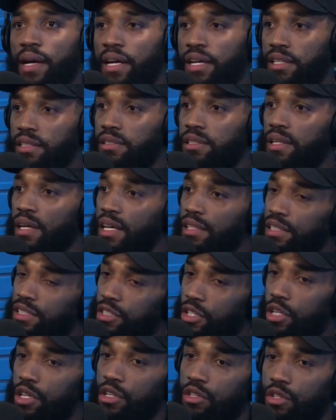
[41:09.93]
because he's
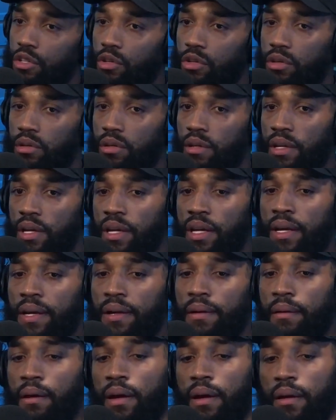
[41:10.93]
a good dude.
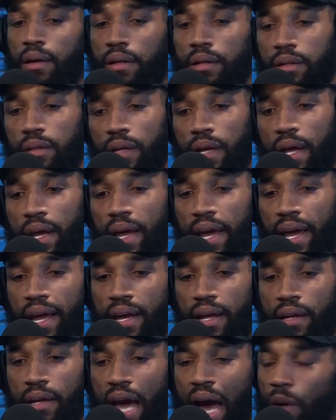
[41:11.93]

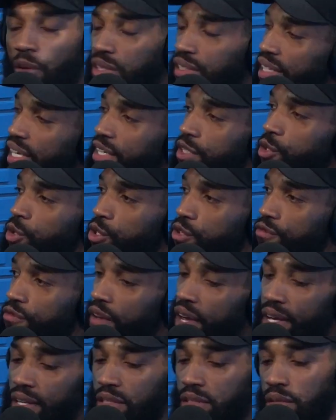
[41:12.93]
And I would say it to his
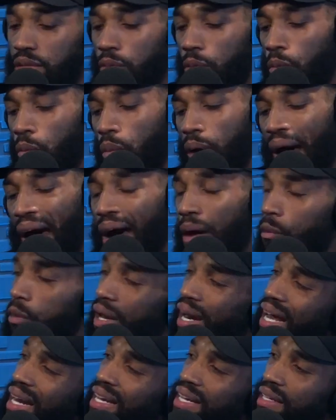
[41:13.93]
face.
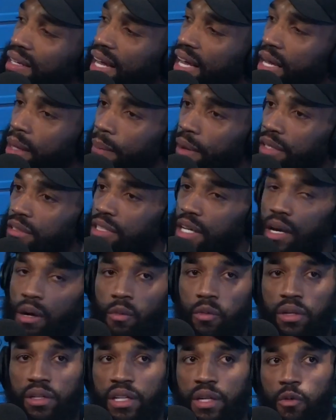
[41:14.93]
What I didn't like about
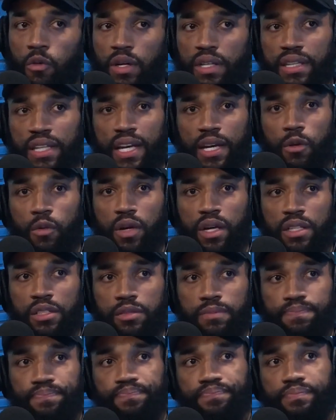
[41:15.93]
Tyron Woodley, one thing
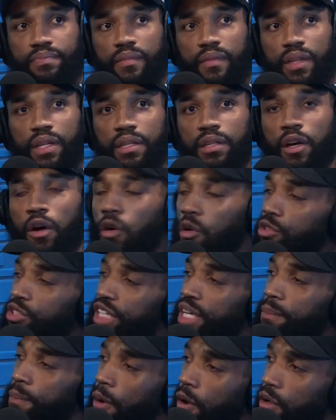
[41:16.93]
was the whole
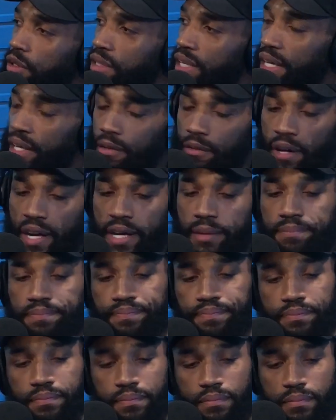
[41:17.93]
Jake Paul thing, right?
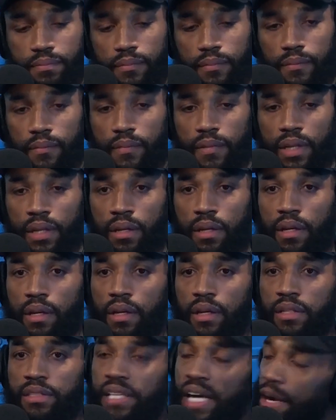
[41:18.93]

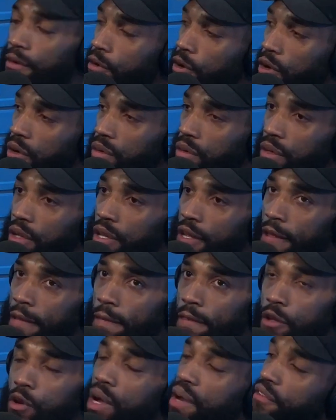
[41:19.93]
Tyrone,
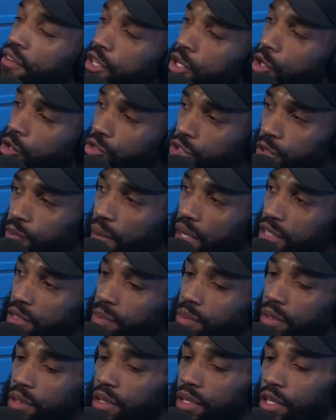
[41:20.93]
you have a huge
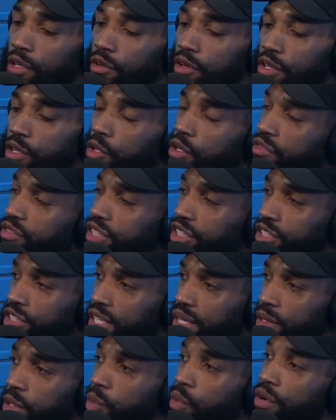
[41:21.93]
responsibility. You were a
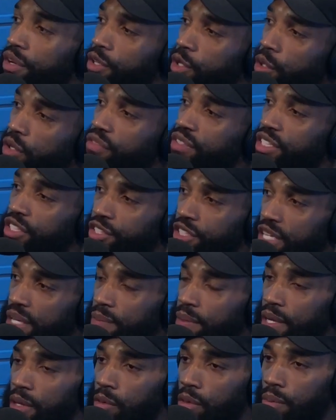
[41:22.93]
UFC
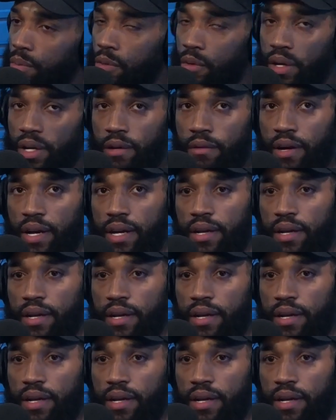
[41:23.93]
champion at one point, right?